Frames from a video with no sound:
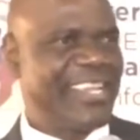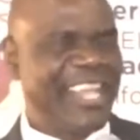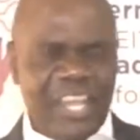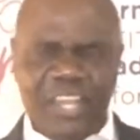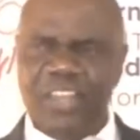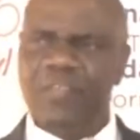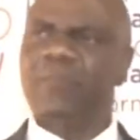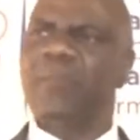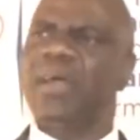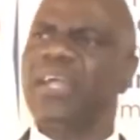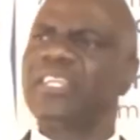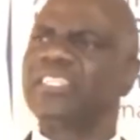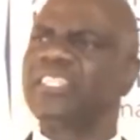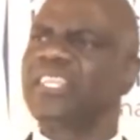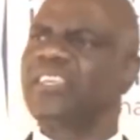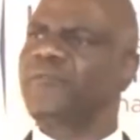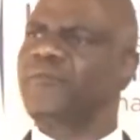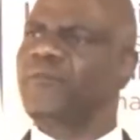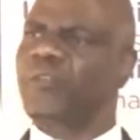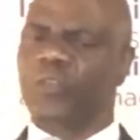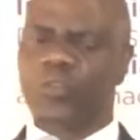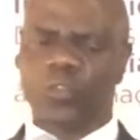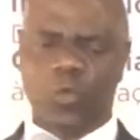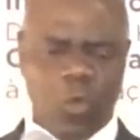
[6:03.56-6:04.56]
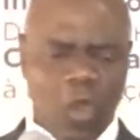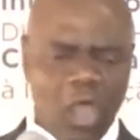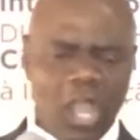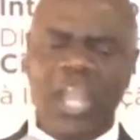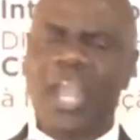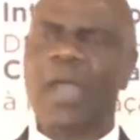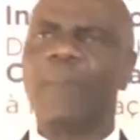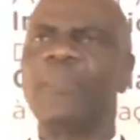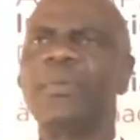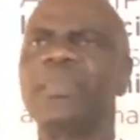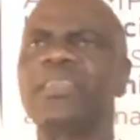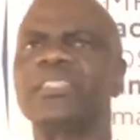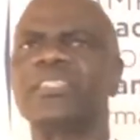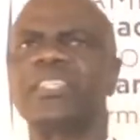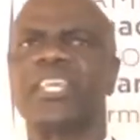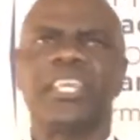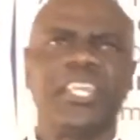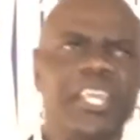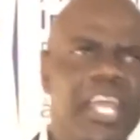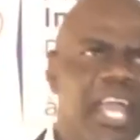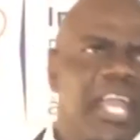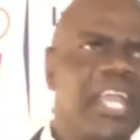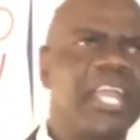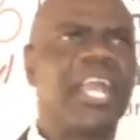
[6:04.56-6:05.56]
Can you imagine if you'd rock up and say,
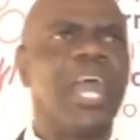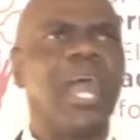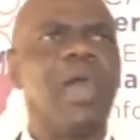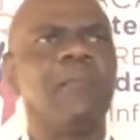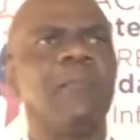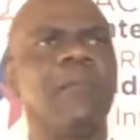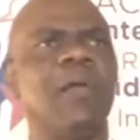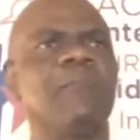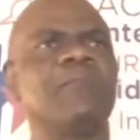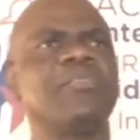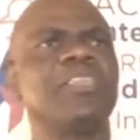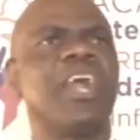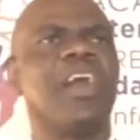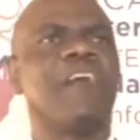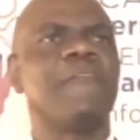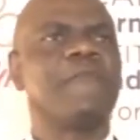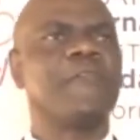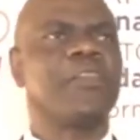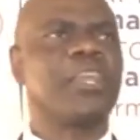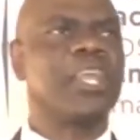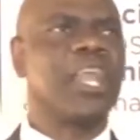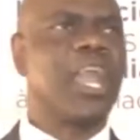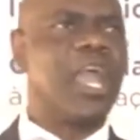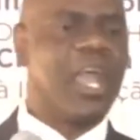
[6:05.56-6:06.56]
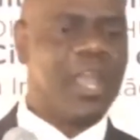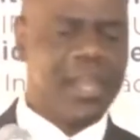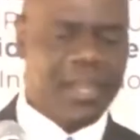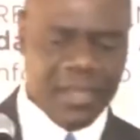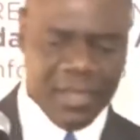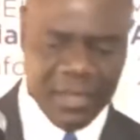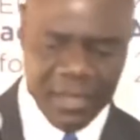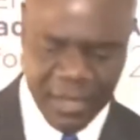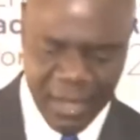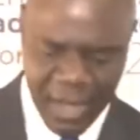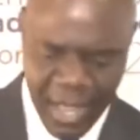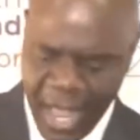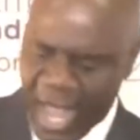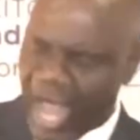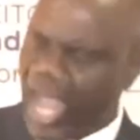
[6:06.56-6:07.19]
here I come, I'm the African.